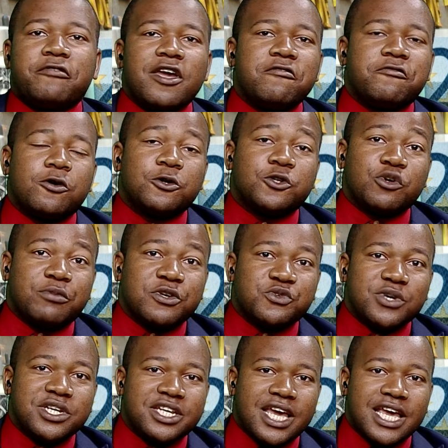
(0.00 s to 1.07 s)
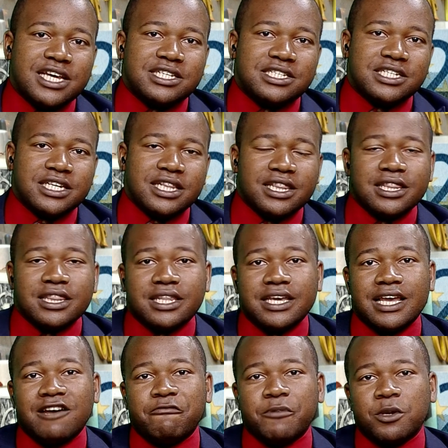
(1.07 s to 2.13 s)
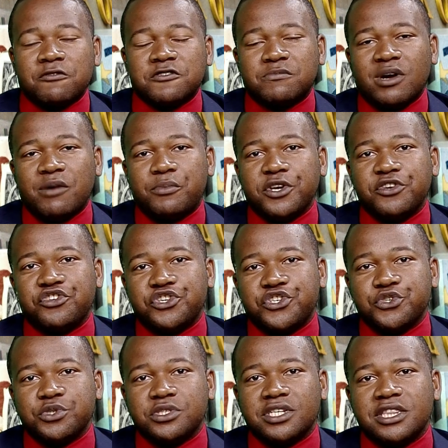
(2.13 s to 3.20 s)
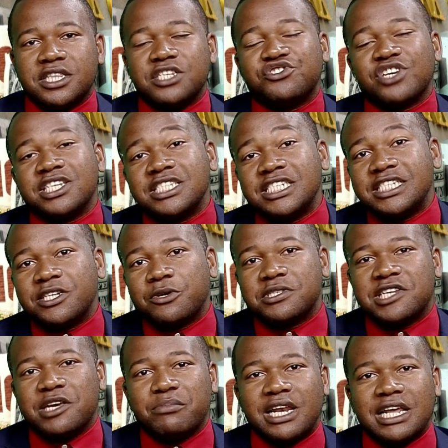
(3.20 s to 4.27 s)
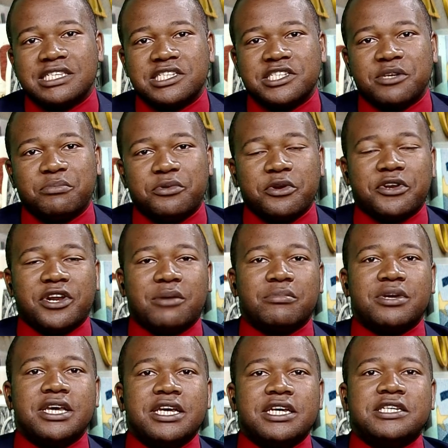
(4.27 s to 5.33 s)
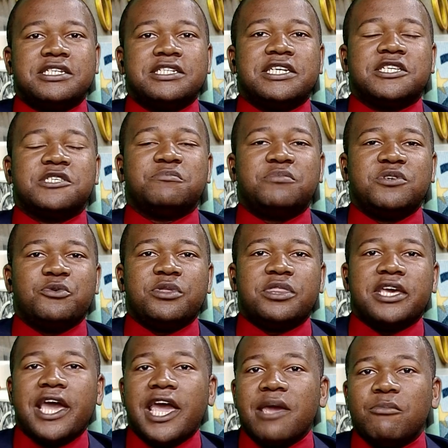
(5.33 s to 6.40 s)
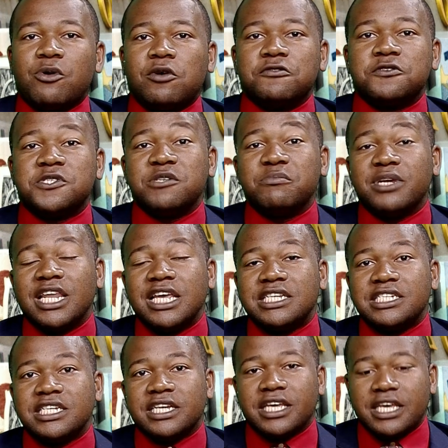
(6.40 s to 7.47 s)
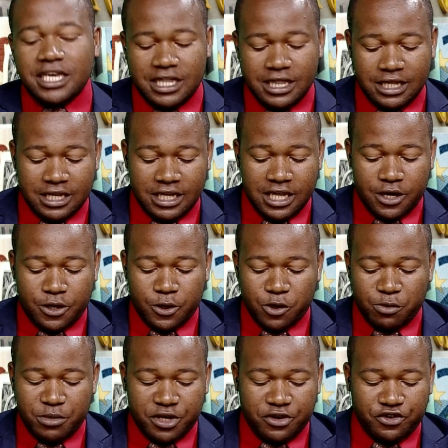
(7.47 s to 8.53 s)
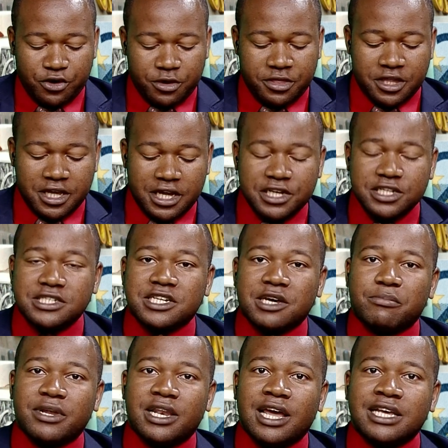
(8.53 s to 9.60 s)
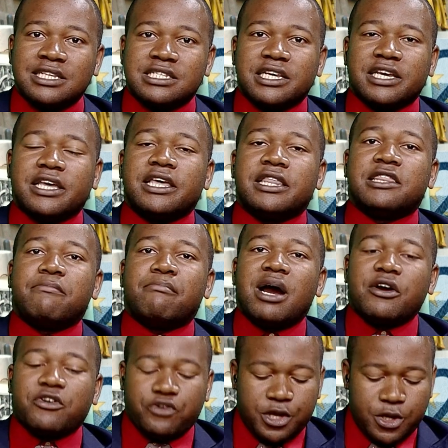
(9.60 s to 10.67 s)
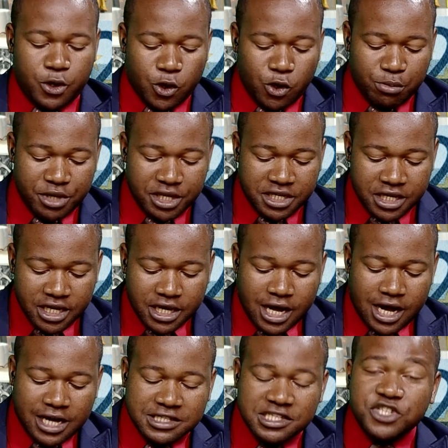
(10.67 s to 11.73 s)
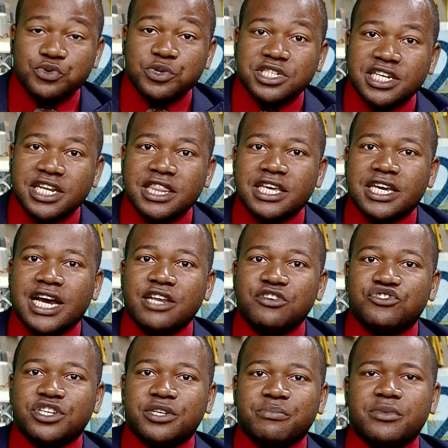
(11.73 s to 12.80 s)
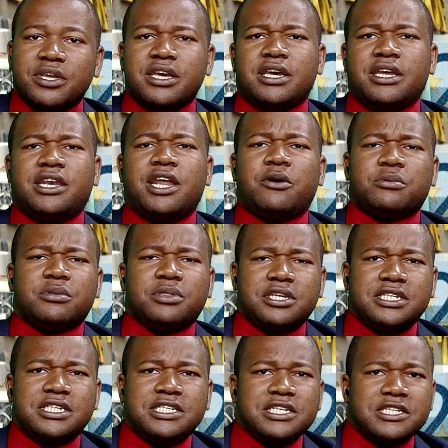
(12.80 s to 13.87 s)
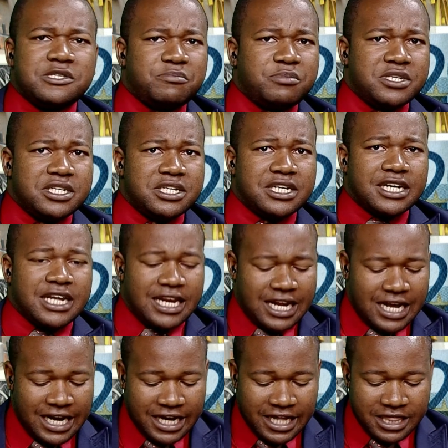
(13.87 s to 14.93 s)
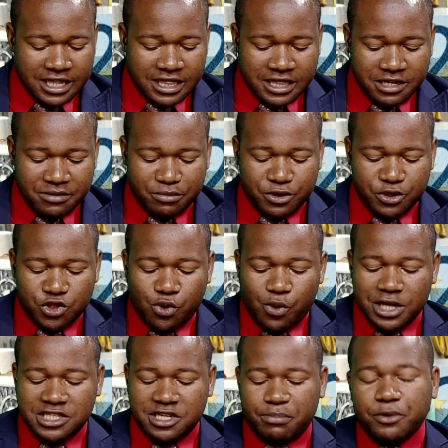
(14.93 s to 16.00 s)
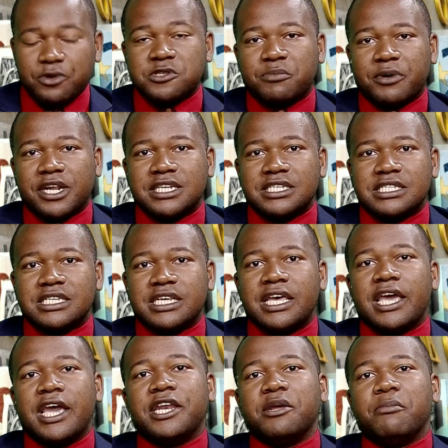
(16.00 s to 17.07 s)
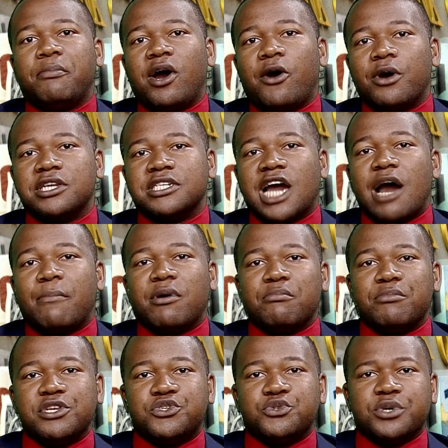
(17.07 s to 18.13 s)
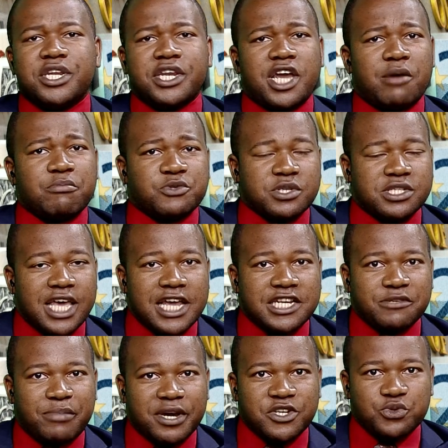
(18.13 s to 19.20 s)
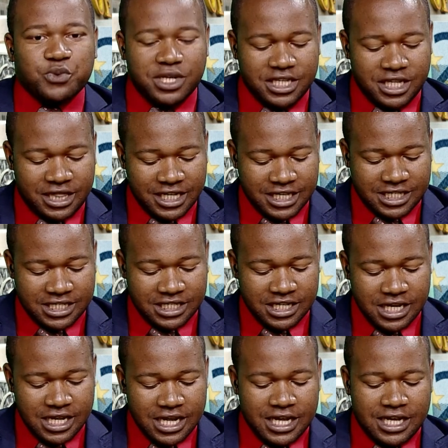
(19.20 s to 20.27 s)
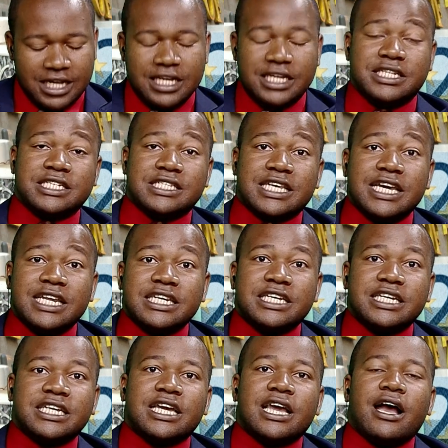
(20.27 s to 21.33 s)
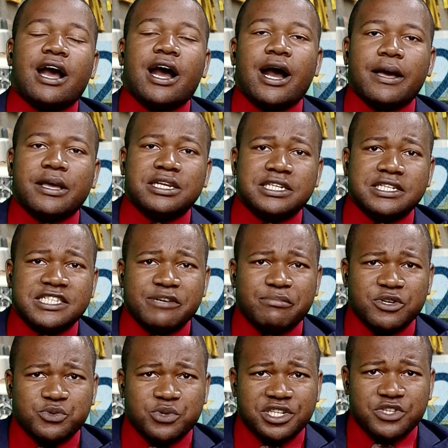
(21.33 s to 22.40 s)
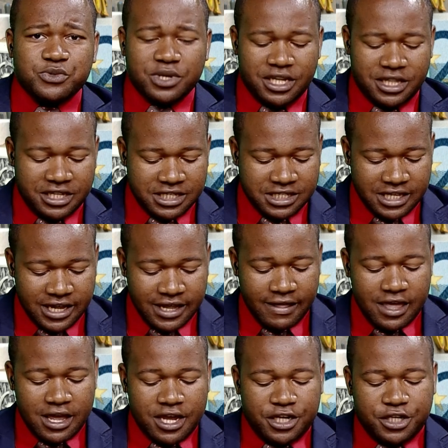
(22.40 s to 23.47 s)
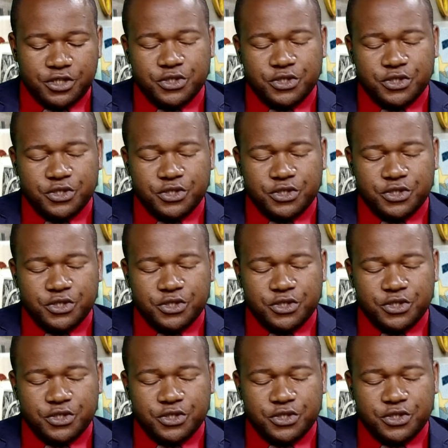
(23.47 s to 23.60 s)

On 5 October 2018, the Government of Zimbabwe introduced the Transitional Stabilisation Programme, TSP, with the aim of stimulating the economic growth and stabilizing the macroeconomic situation in the country. Now, the TSP ran under the theme Towards a Prosperous and Empowered Upper Middle Income Society by 2030. It is ending in December 2020 this year.